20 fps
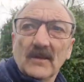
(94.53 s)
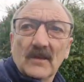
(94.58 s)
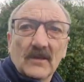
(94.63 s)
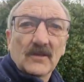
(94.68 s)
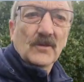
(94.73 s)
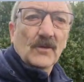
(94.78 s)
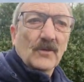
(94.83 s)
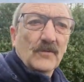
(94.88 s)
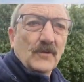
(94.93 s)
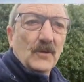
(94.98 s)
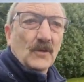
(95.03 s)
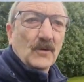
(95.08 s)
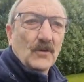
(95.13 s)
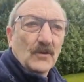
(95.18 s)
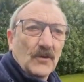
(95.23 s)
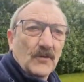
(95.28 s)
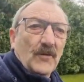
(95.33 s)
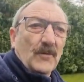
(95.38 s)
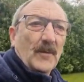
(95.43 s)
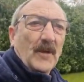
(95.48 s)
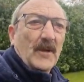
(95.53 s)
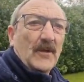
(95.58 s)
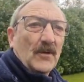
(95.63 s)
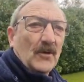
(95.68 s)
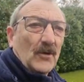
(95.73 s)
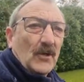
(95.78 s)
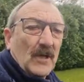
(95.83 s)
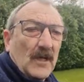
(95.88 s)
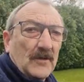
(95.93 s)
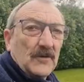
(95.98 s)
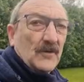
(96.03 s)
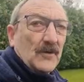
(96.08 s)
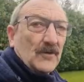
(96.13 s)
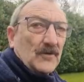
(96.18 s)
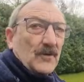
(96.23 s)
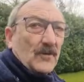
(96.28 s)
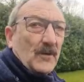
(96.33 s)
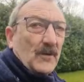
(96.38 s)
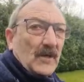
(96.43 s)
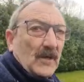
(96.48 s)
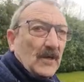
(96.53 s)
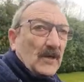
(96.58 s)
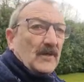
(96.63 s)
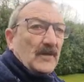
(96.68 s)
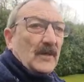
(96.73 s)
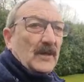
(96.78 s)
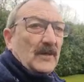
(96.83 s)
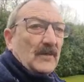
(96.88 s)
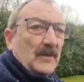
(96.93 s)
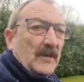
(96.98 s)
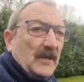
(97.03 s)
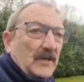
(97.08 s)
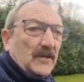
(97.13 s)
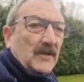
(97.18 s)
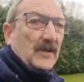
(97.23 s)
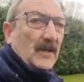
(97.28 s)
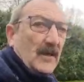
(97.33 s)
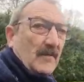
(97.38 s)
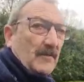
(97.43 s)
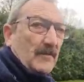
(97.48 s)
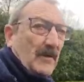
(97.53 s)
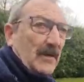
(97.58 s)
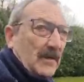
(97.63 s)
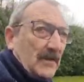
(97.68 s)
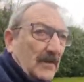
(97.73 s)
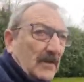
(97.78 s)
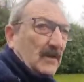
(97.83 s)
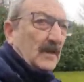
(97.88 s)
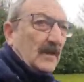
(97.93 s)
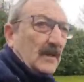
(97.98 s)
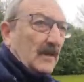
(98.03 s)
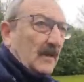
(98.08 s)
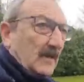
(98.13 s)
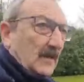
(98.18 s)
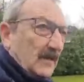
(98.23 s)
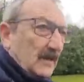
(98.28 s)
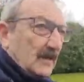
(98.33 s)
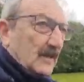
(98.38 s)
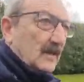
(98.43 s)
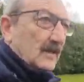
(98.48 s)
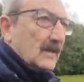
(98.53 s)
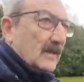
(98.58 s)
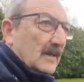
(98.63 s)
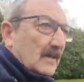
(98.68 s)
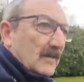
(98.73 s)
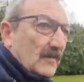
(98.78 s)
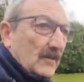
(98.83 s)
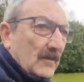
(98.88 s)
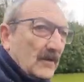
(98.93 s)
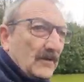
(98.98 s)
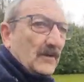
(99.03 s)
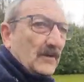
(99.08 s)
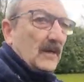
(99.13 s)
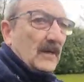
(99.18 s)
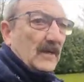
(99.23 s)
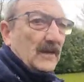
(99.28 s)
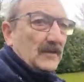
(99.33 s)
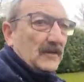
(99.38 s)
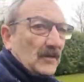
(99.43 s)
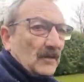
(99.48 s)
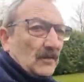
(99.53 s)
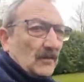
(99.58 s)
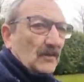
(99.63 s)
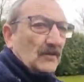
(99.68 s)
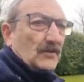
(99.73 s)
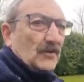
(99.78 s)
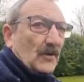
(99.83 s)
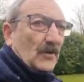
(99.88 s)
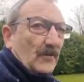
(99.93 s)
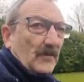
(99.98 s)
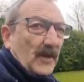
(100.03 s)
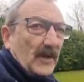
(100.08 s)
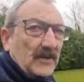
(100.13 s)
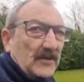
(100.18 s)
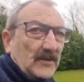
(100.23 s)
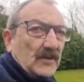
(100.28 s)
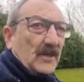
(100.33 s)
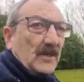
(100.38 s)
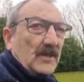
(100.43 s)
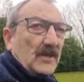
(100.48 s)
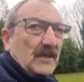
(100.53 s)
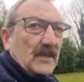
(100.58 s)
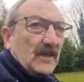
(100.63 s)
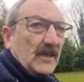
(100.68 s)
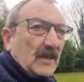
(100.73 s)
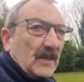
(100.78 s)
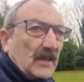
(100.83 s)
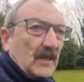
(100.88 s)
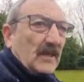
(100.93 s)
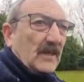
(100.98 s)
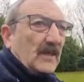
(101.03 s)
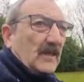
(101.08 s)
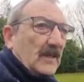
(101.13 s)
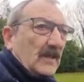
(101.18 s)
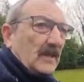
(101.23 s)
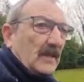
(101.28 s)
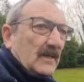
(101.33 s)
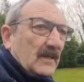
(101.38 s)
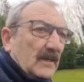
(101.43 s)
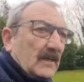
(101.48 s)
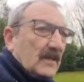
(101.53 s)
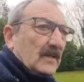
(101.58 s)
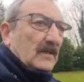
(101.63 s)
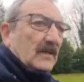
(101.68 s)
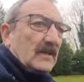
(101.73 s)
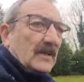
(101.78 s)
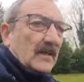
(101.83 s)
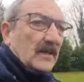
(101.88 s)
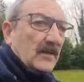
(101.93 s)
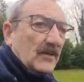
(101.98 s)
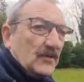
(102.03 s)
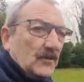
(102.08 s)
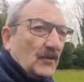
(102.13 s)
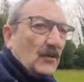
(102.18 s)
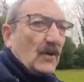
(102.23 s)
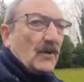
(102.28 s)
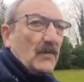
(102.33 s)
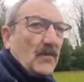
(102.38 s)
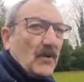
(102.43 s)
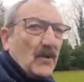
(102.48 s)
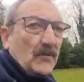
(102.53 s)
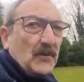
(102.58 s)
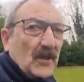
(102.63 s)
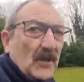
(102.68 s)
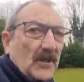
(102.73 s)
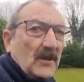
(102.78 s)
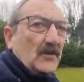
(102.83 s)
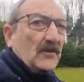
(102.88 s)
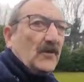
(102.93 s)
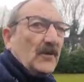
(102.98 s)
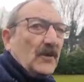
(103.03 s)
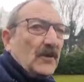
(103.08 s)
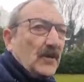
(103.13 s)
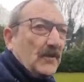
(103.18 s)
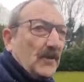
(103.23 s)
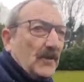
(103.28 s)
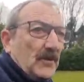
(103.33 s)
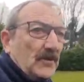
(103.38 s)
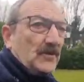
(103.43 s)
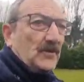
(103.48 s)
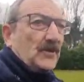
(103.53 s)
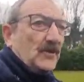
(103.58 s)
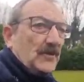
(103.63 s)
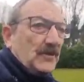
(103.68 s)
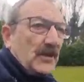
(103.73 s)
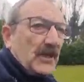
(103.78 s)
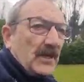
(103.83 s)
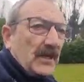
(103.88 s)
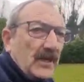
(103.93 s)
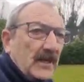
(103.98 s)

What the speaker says: So if you're going to Flamingo Land or somewhere like that, Eden Camp, then ideal sort of base. It is quite popular, 30 pitches,